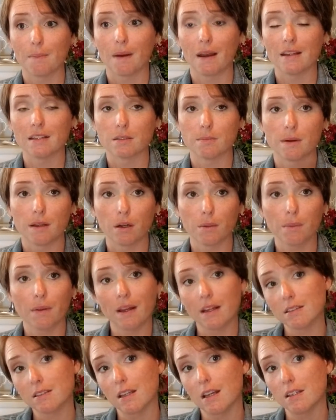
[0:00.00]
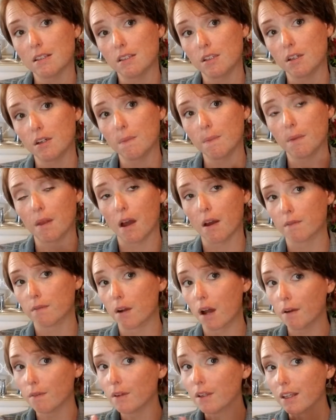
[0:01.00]
my tomato plants last year,
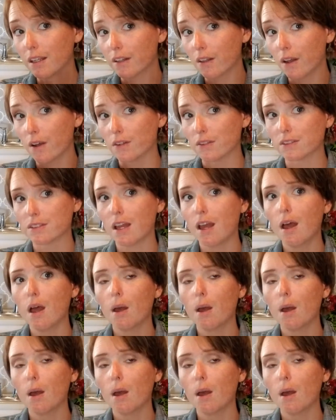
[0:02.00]
not really close,